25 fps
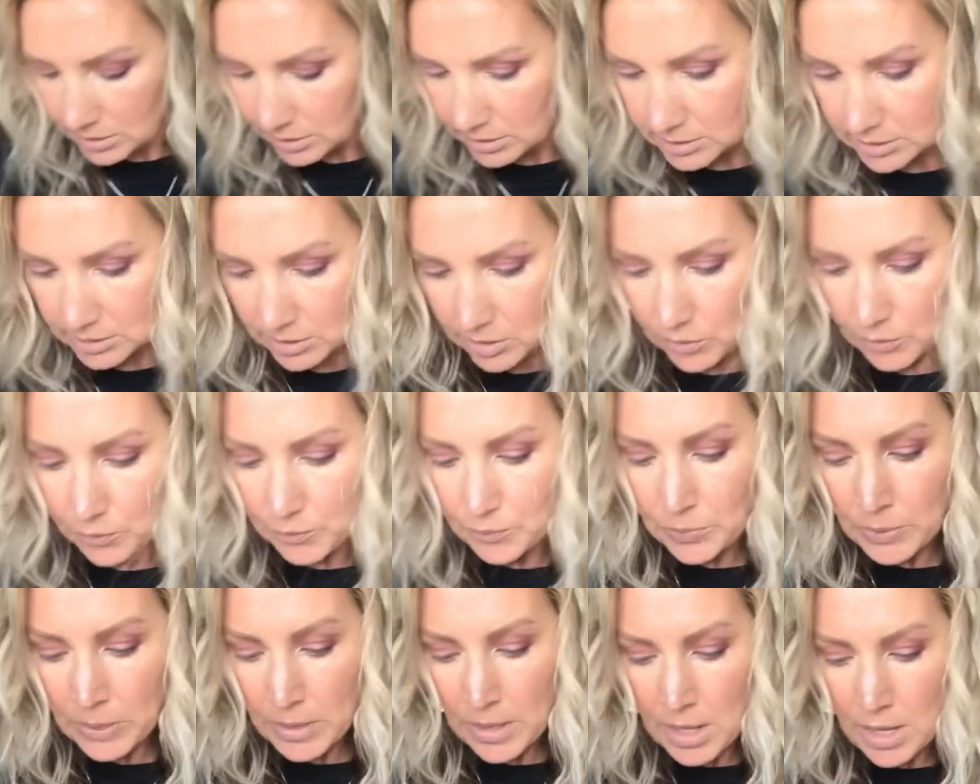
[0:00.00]
So
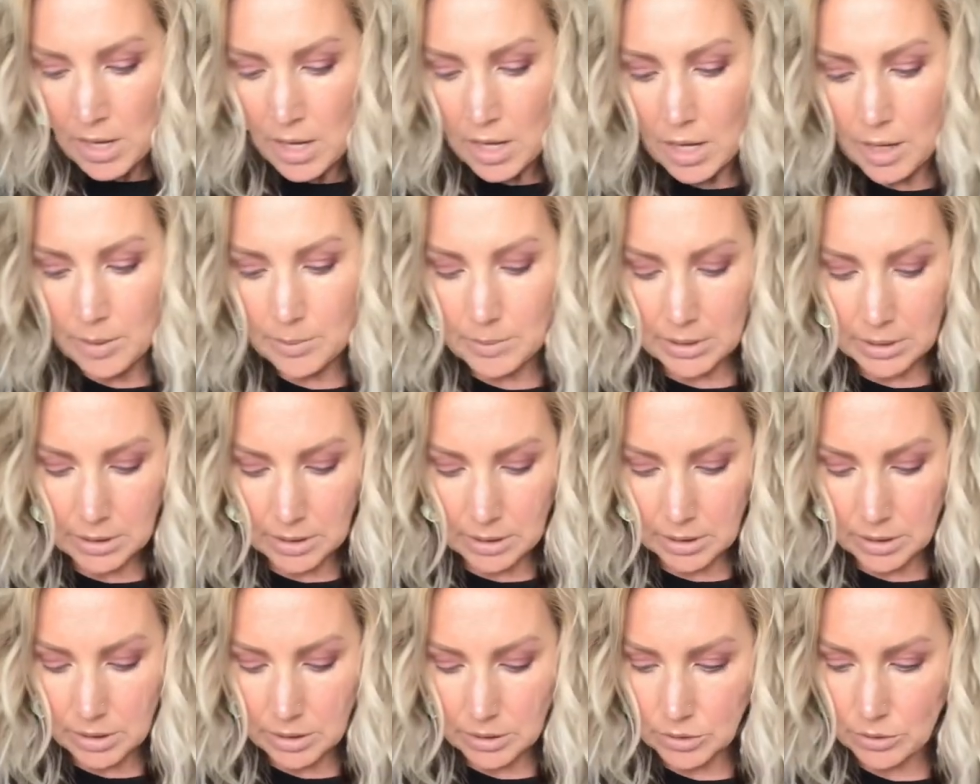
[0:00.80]
I'm
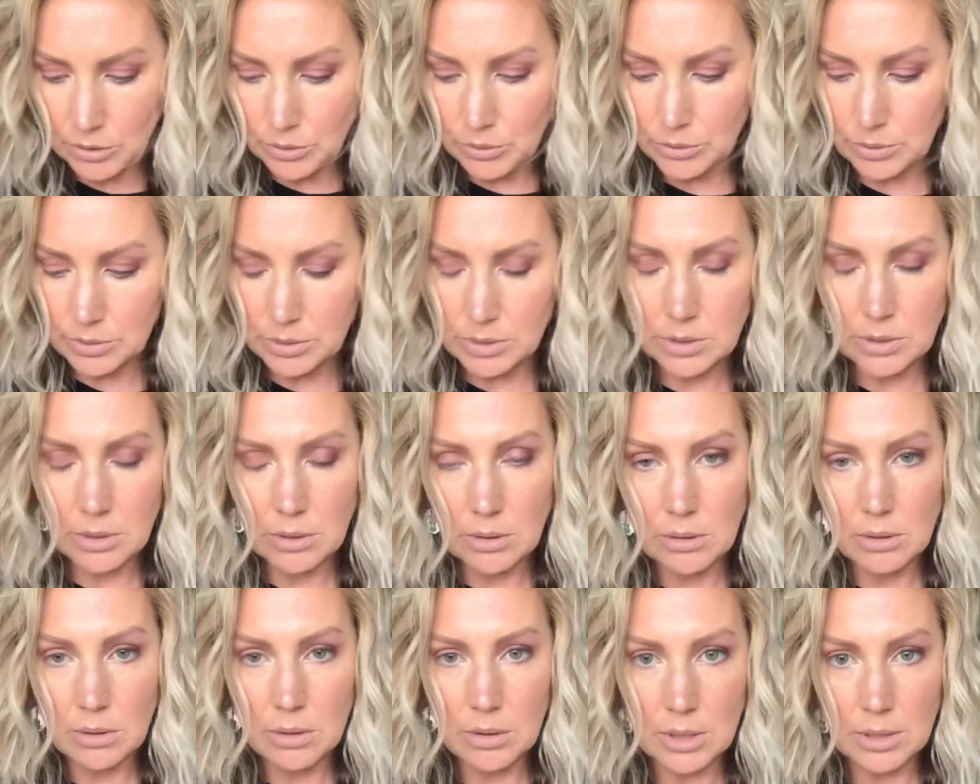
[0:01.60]
gonna use
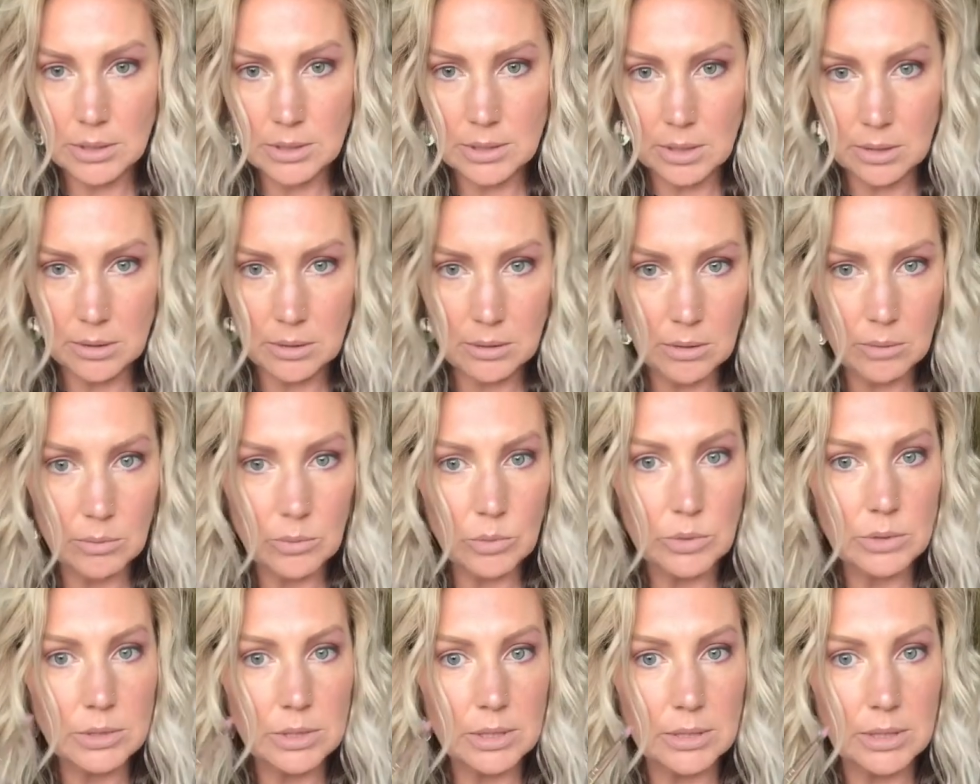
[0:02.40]
this end of the
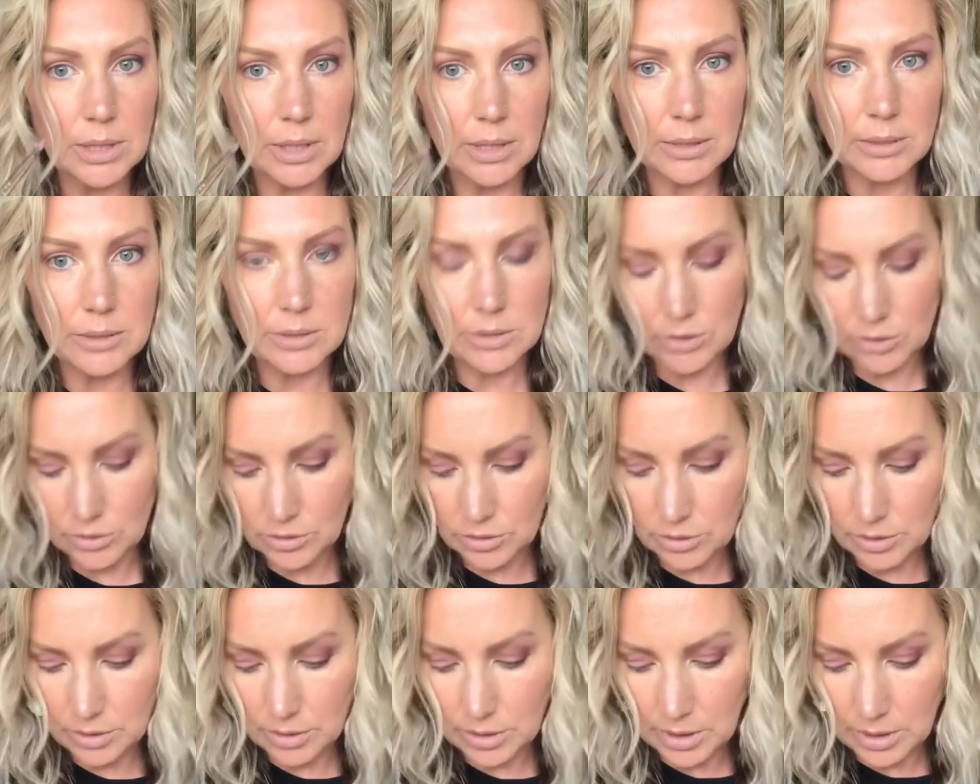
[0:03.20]

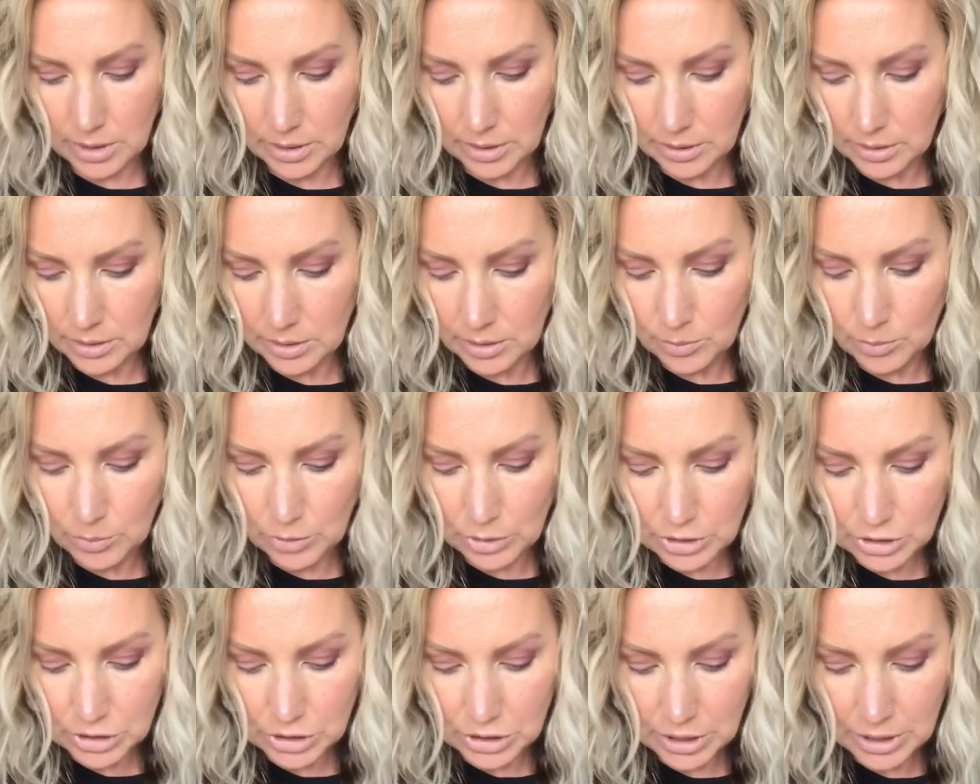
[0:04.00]
multitasker
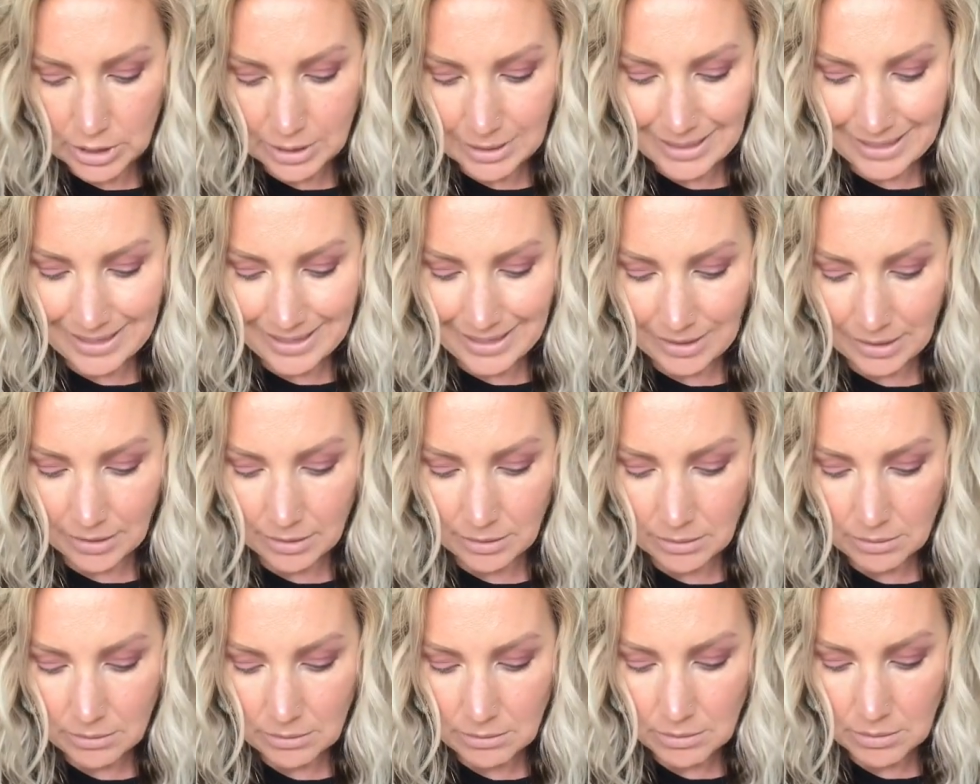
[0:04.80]
brush
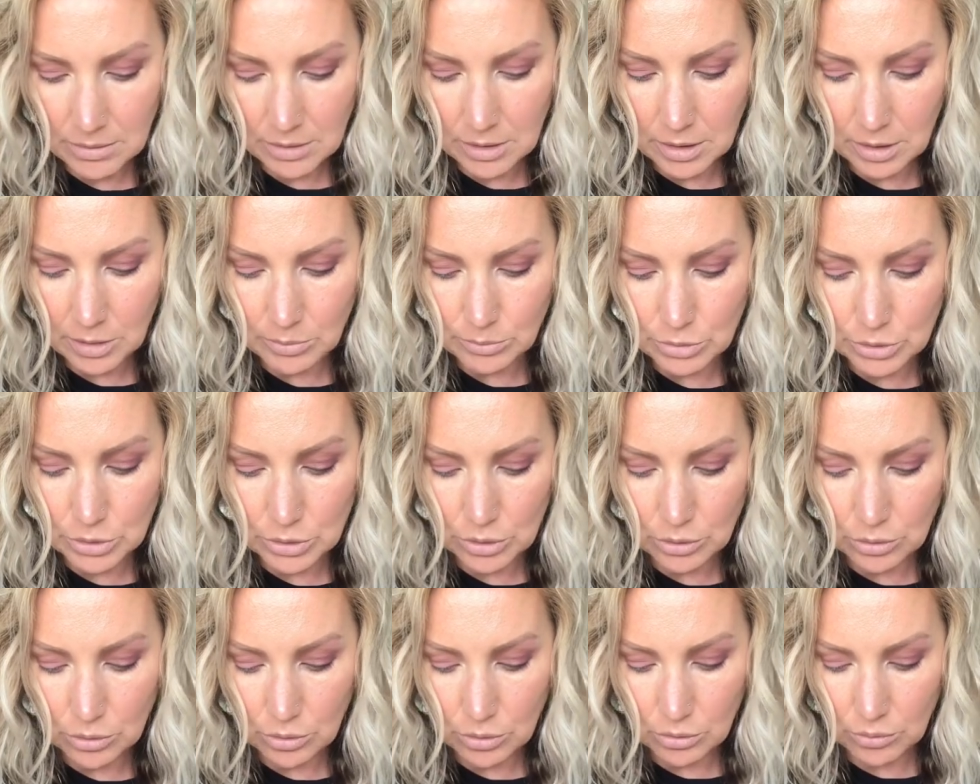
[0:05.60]
again, and I'm just
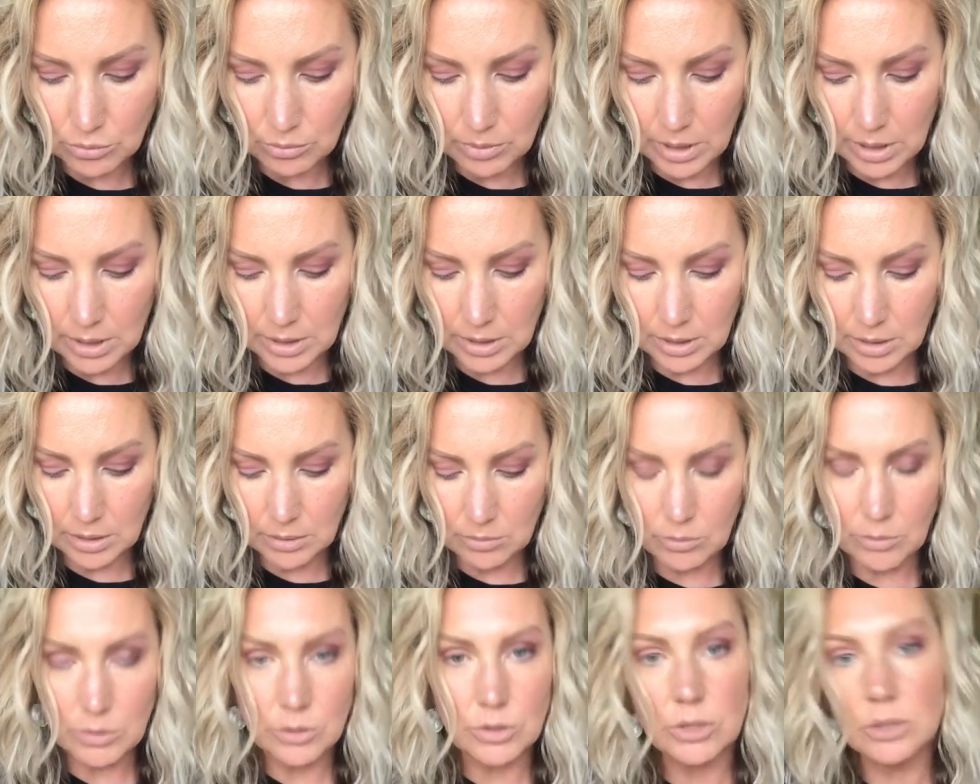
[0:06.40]
gonna go right in
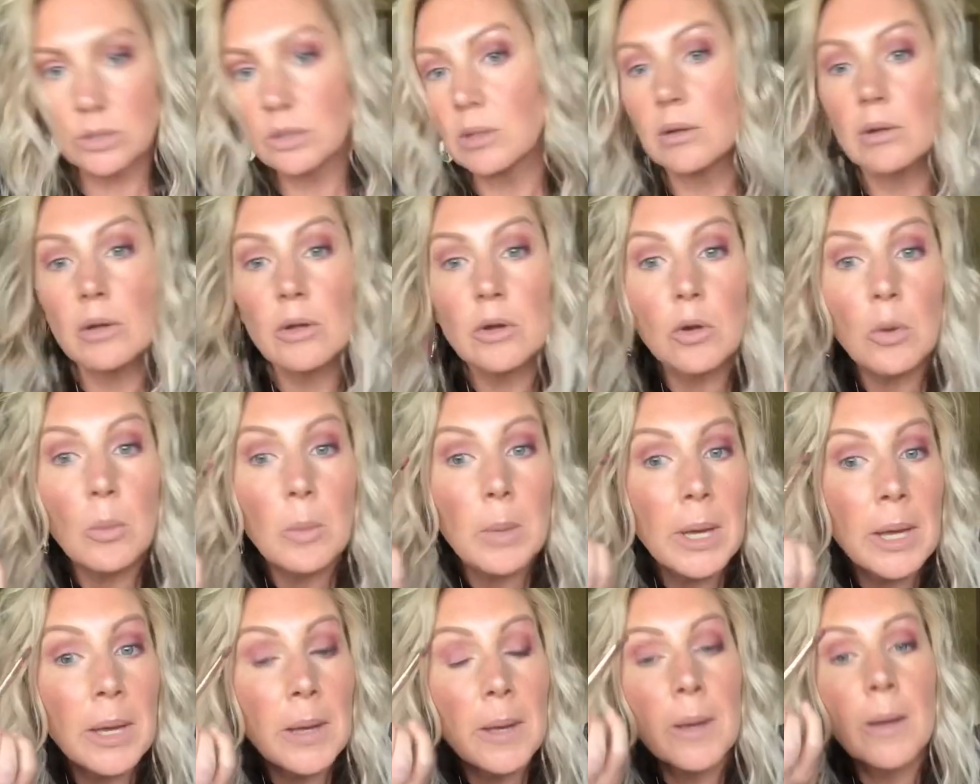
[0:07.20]
with just a little
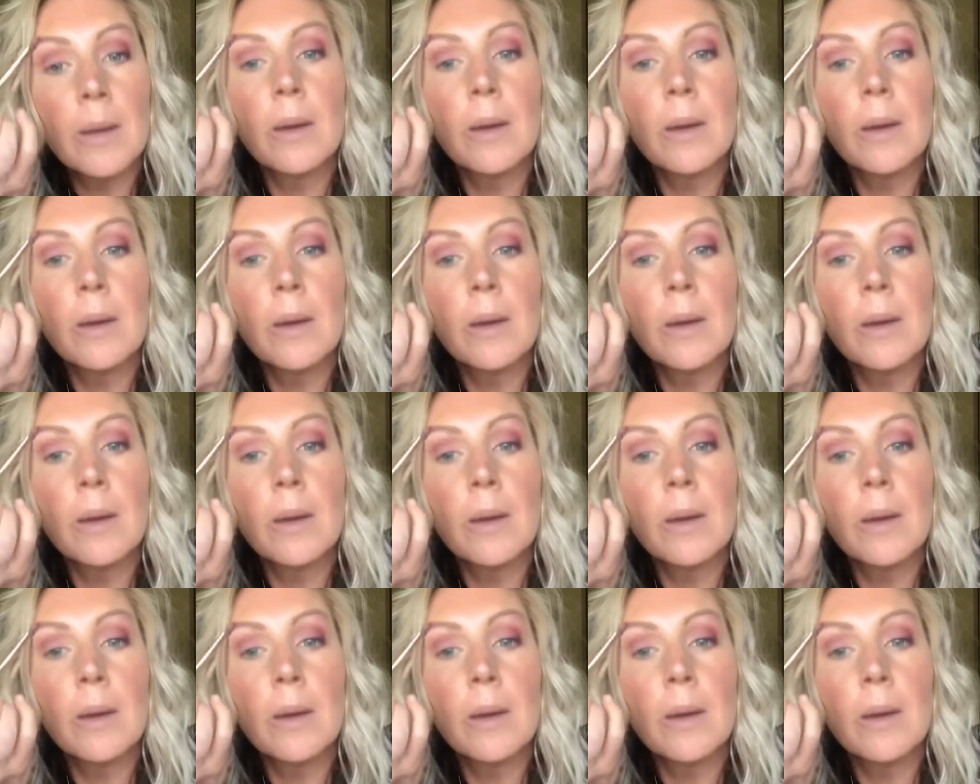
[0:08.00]
bit.